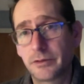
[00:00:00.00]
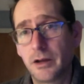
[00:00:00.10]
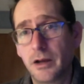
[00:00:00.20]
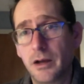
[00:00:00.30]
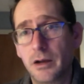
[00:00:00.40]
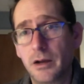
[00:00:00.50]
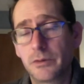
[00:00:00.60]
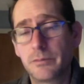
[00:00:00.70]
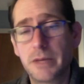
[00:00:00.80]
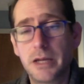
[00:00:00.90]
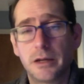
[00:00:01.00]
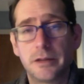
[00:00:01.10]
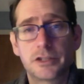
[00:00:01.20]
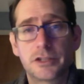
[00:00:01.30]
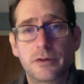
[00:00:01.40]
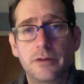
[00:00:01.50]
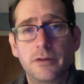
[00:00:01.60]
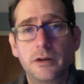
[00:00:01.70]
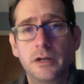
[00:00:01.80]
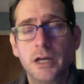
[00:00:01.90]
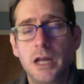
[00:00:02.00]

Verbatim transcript: uh, with meat on this river.